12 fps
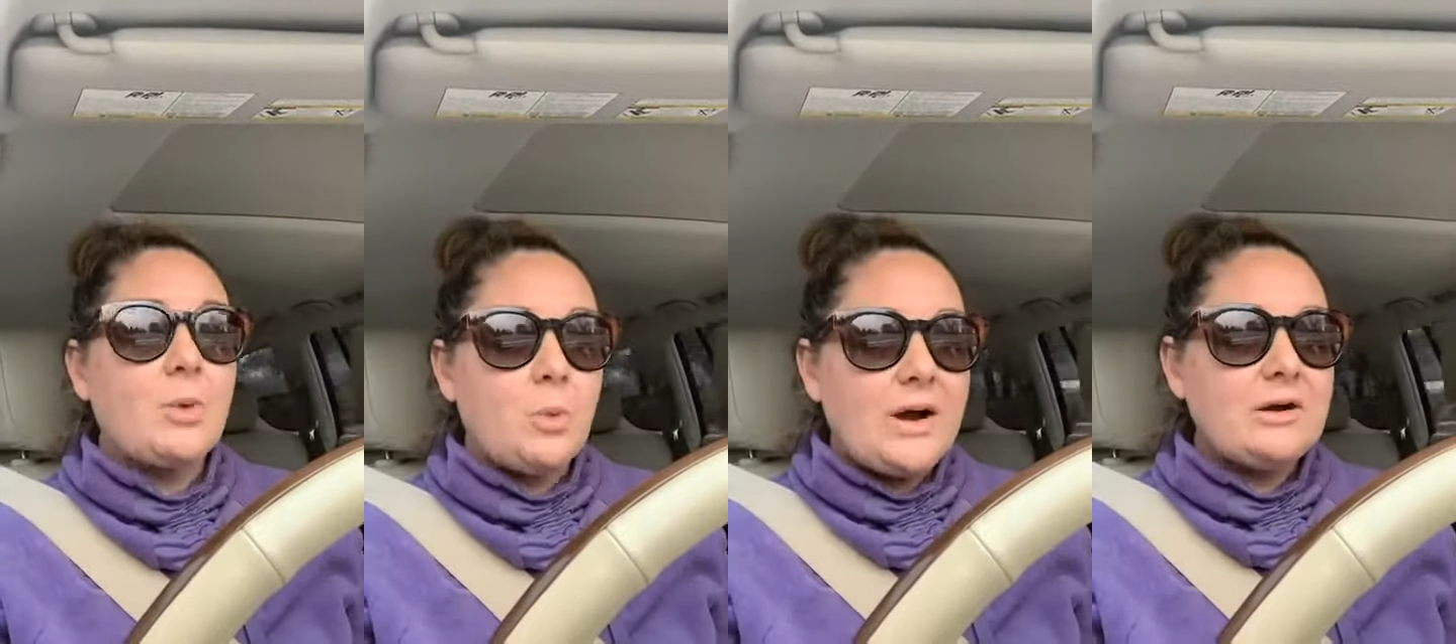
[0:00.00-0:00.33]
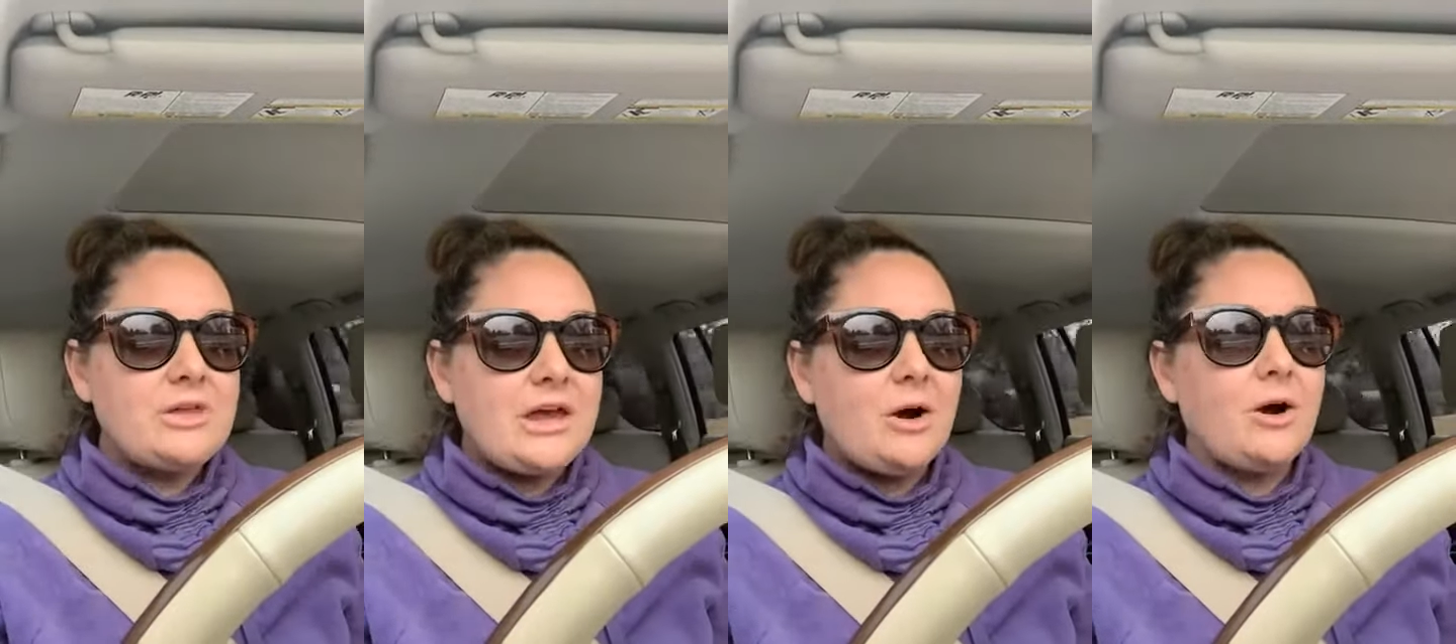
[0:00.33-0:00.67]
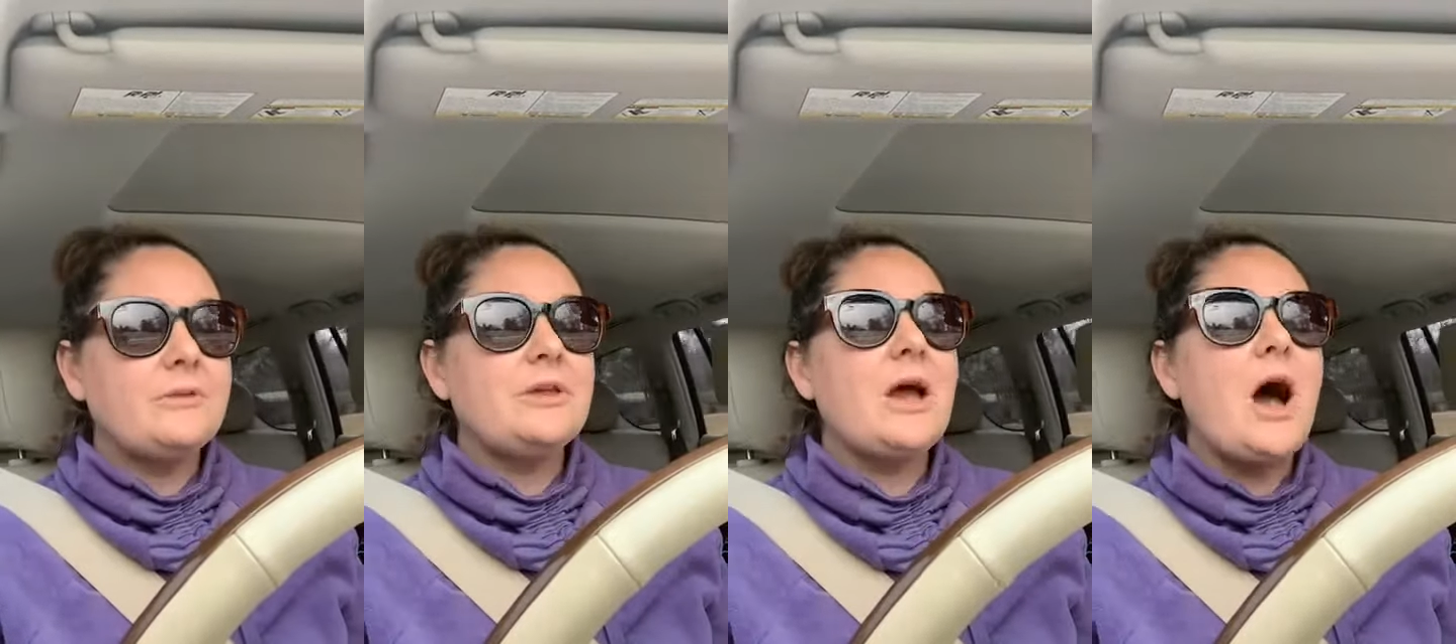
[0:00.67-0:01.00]
where they
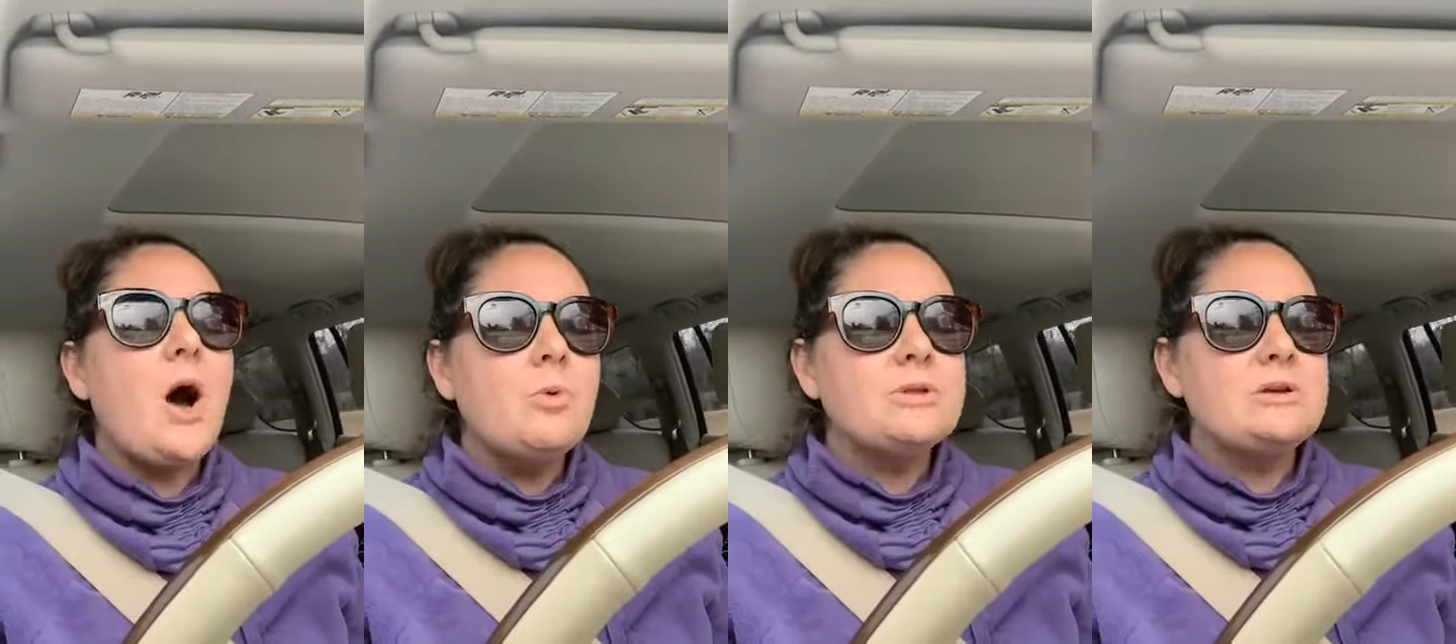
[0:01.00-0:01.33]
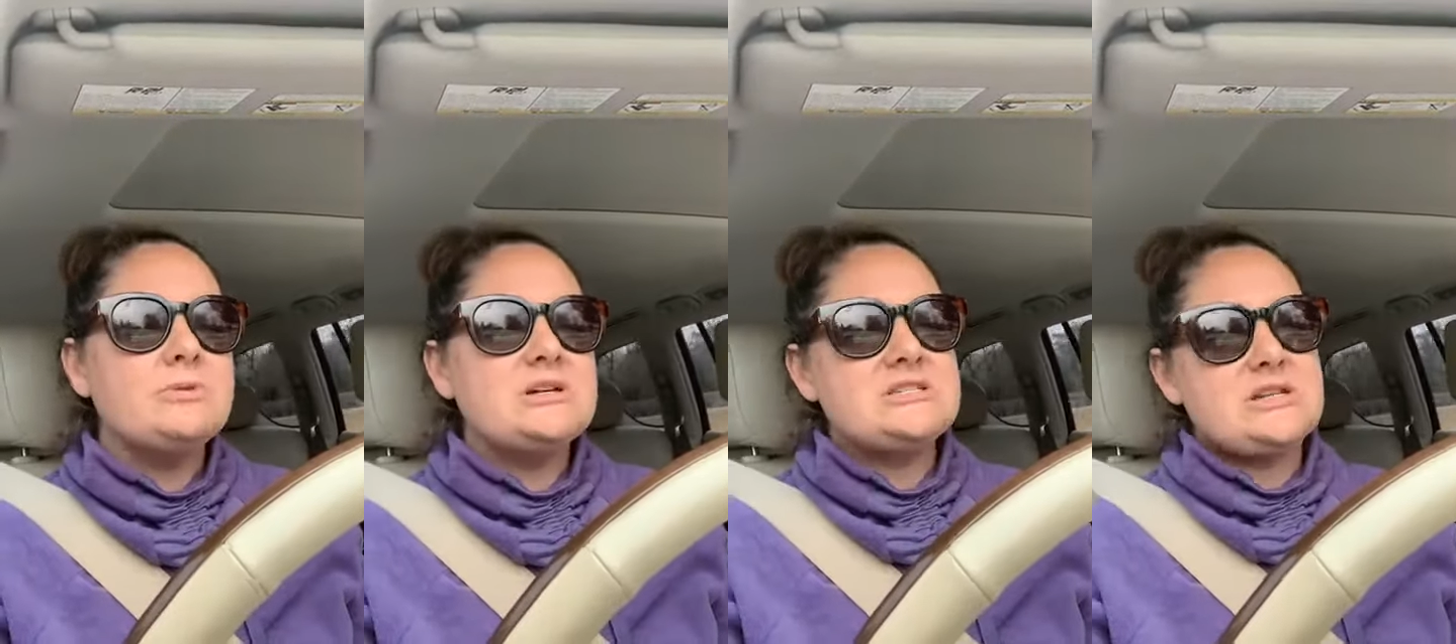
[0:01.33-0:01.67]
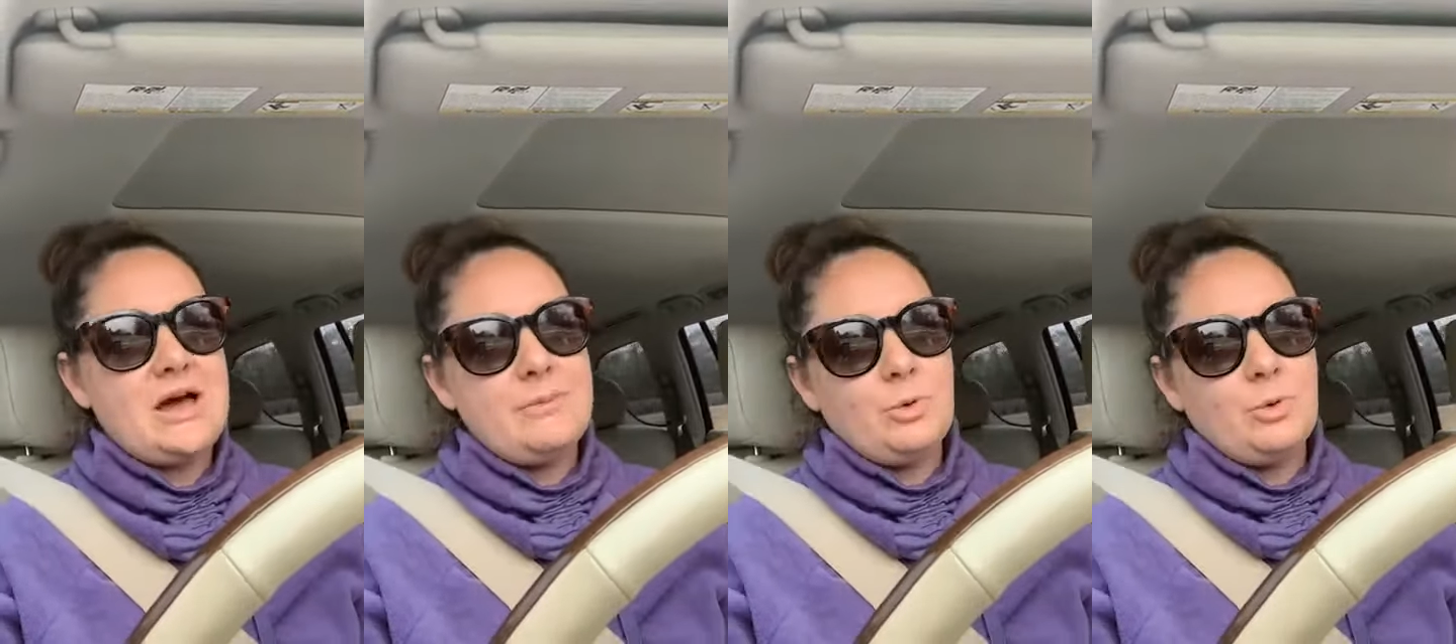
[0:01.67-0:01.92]
are. The only reason I'm